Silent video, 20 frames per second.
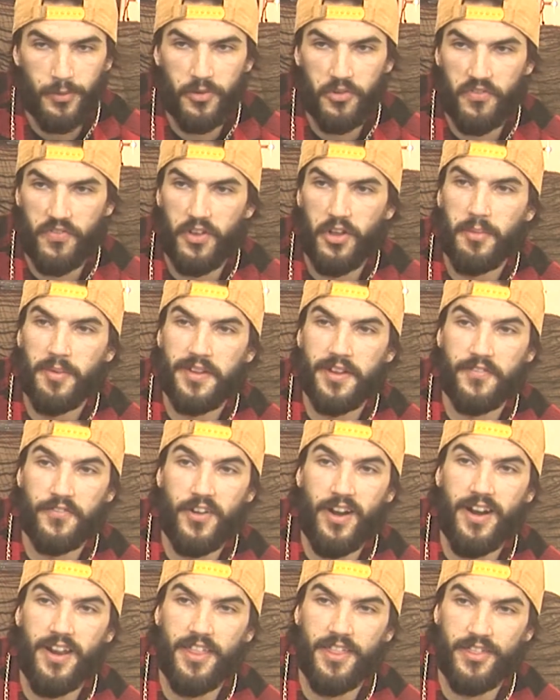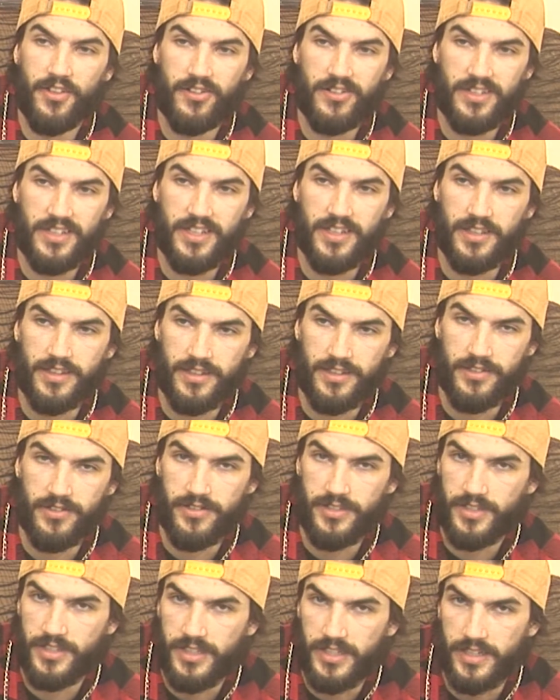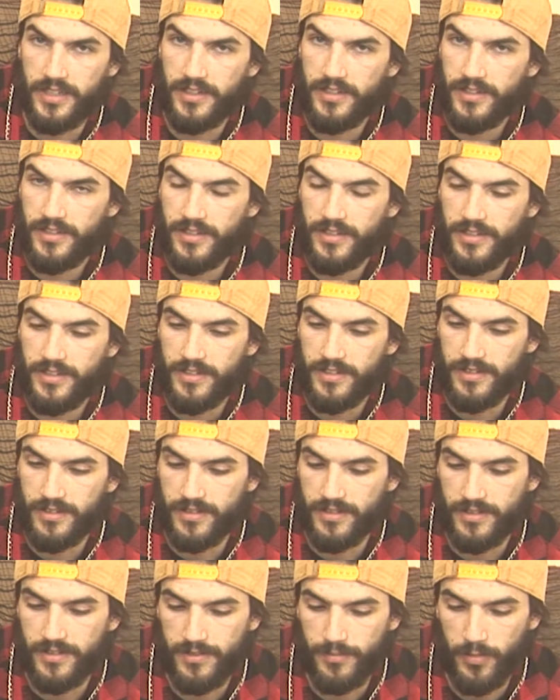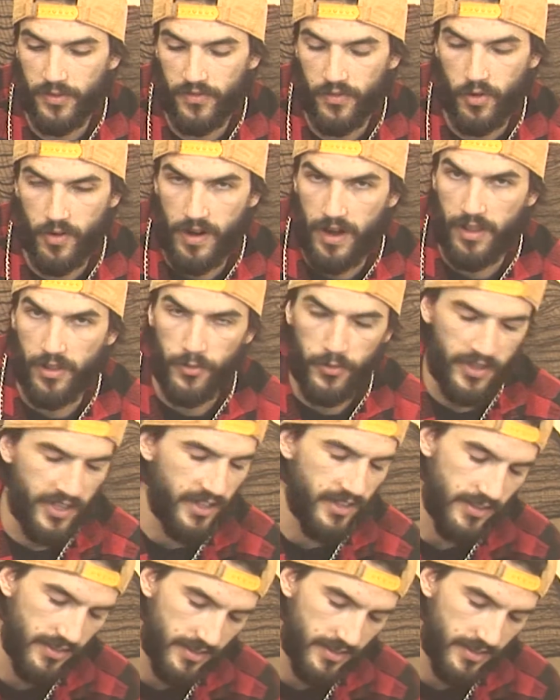we're filming on Friday the 13th, and you'll see it before Halloween.